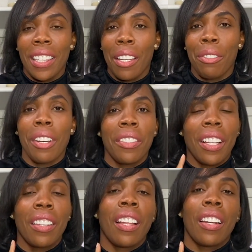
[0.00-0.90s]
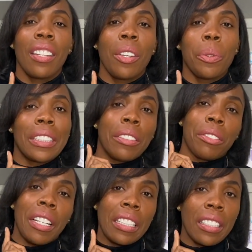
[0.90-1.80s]
they found out that it was
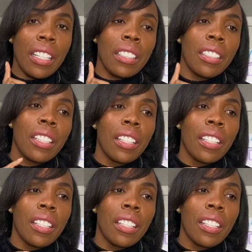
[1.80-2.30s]
infected.